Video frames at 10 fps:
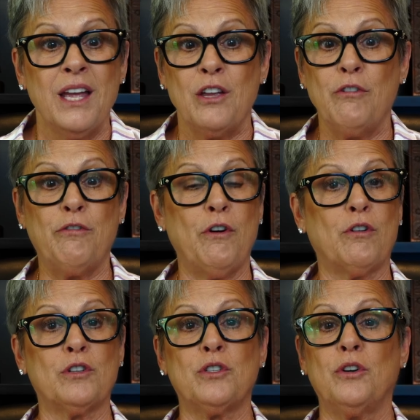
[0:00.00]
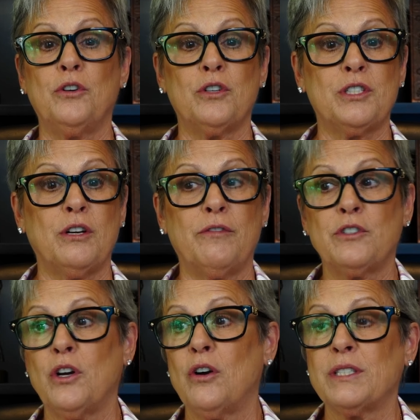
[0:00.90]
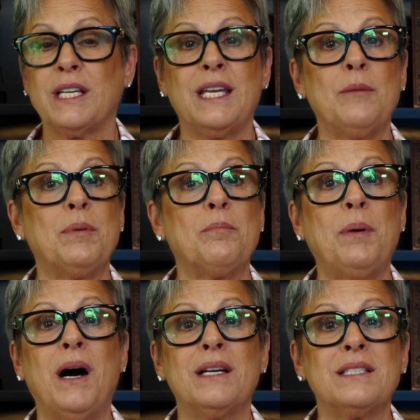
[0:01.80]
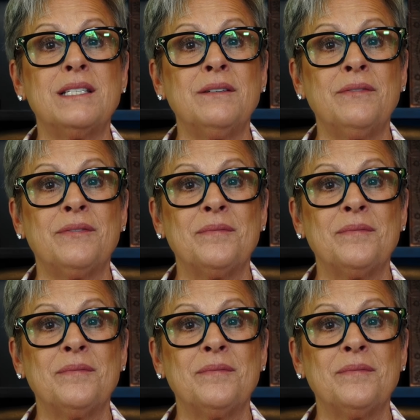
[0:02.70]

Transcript: You focus on your self talk to keep it positive.